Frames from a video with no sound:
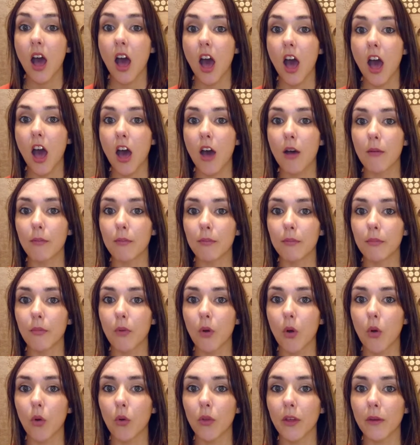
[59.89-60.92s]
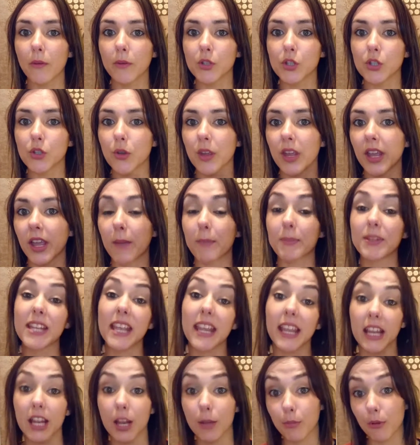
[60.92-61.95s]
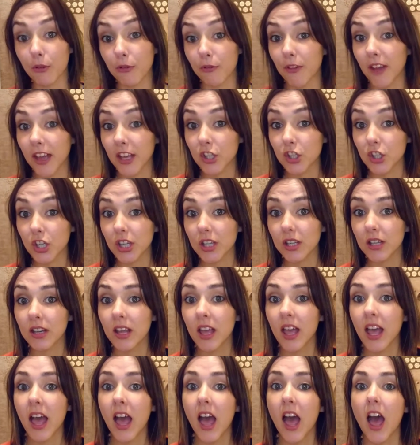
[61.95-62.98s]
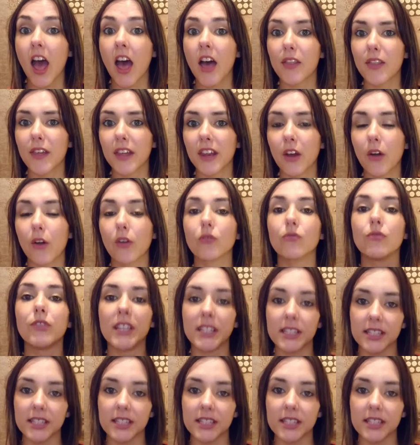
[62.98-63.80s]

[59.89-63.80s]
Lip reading: or that was doing a particular profession, then I would